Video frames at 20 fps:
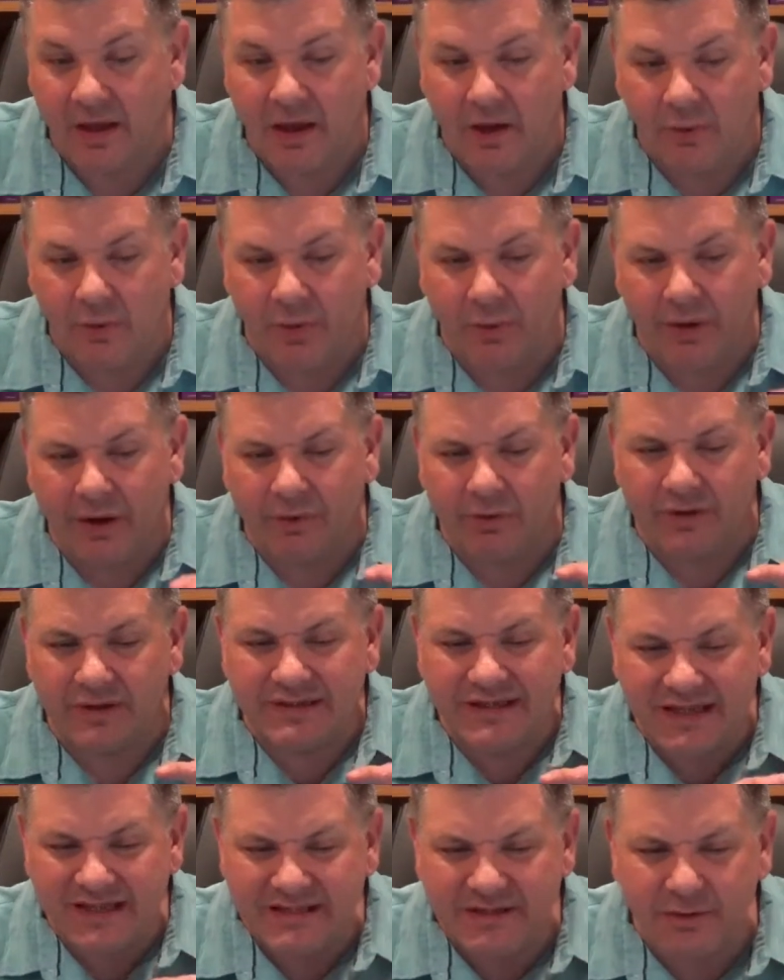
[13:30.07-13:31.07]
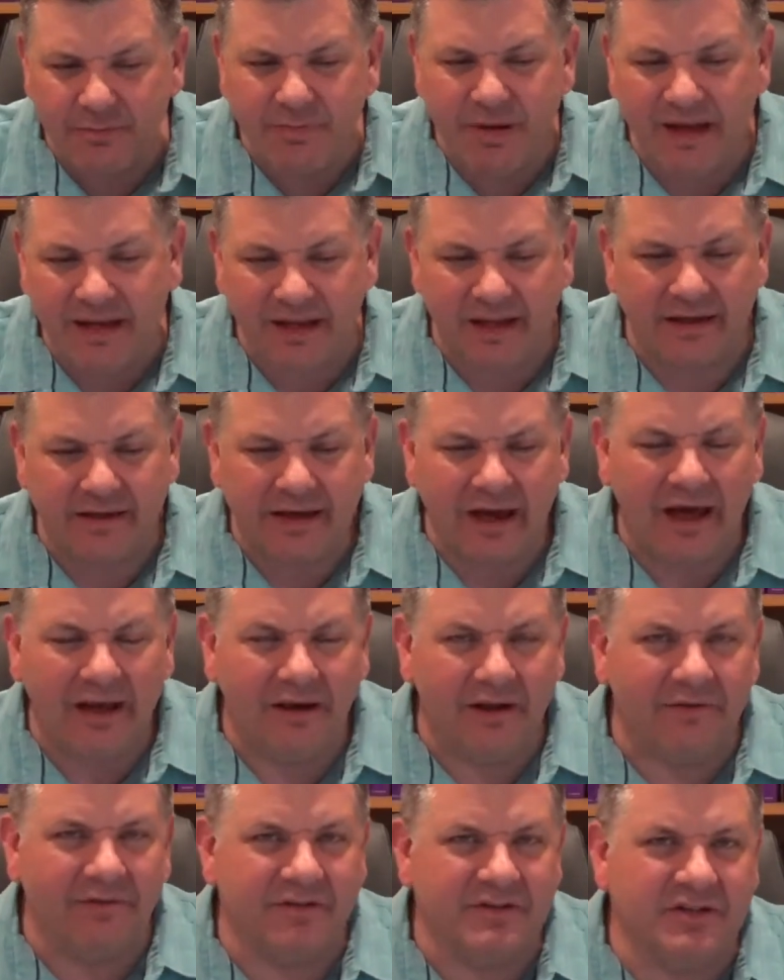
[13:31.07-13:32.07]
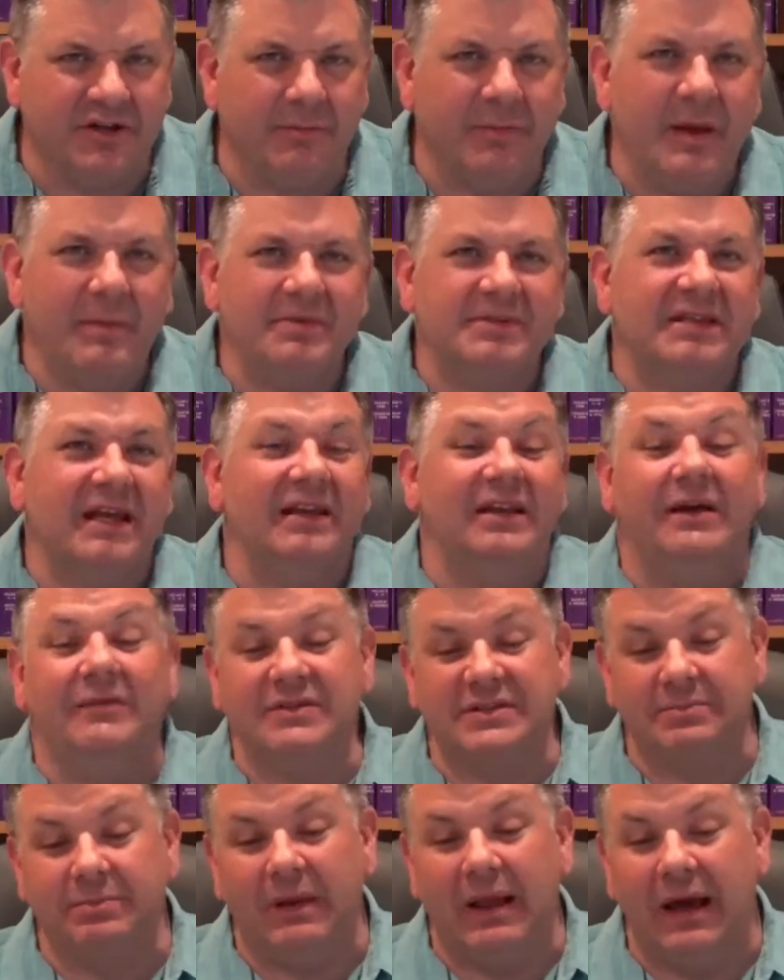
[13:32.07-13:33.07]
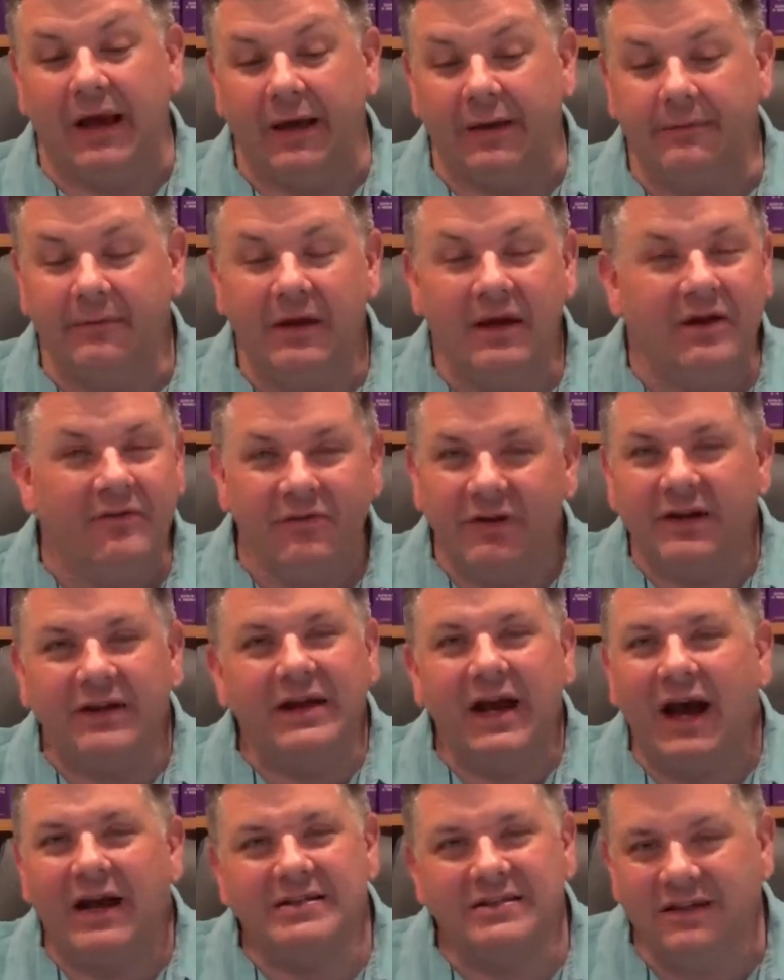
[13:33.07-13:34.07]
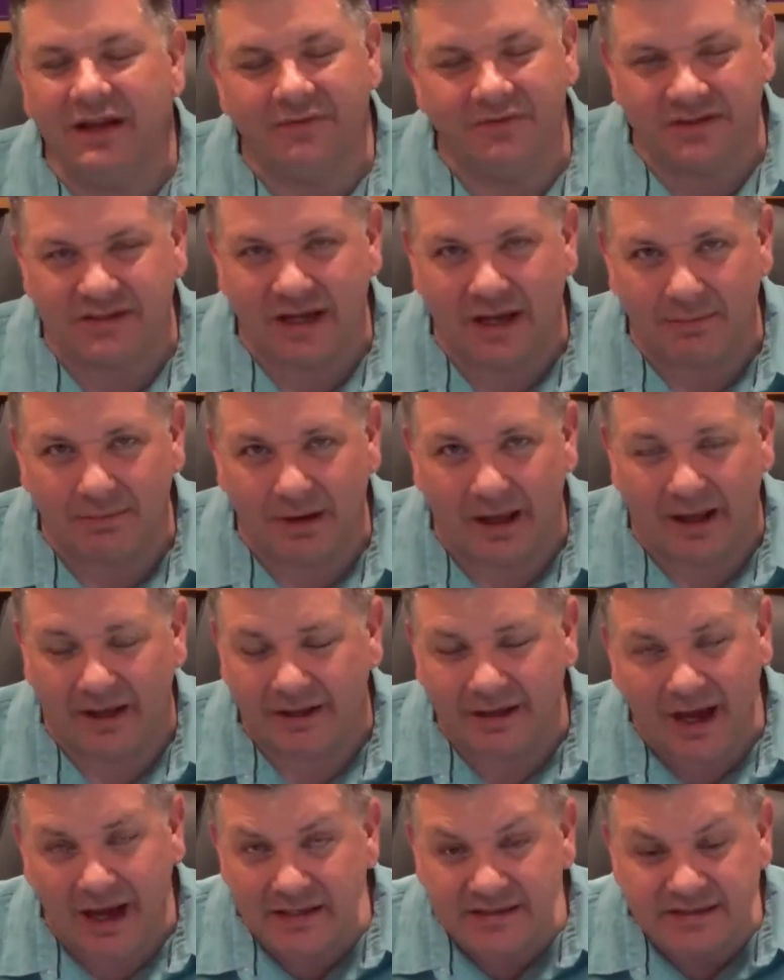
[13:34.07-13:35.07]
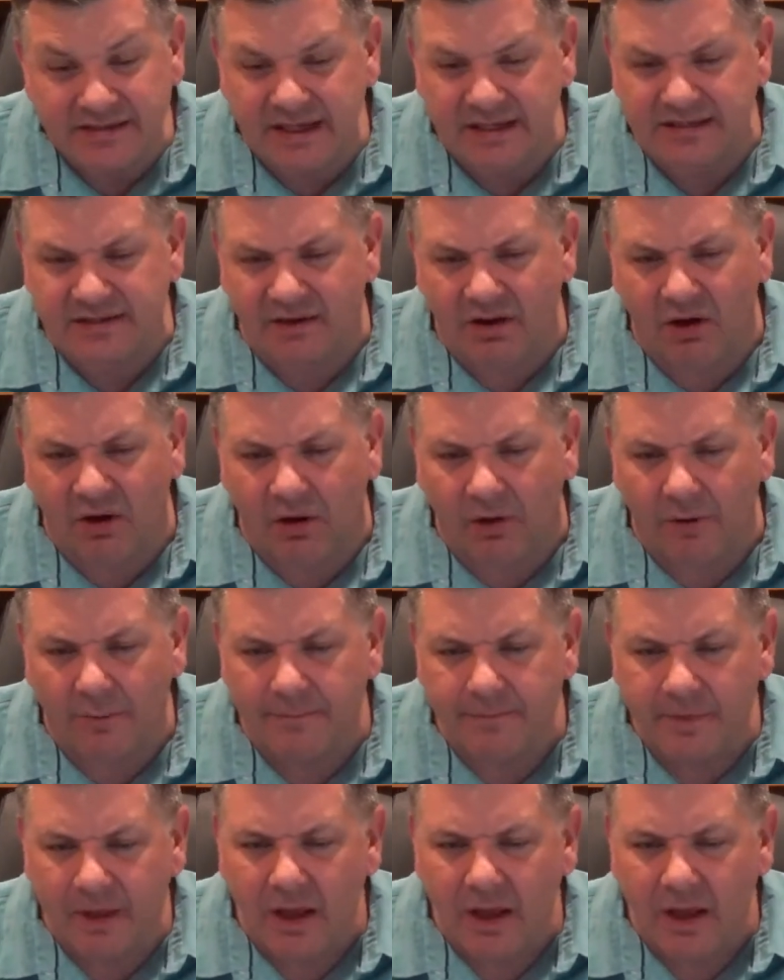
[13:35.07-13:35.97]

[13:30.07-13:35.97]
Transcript: When we were disobedient, God loved us. You know, people say love is blind. Friend, God's love is not blind. God sees it all.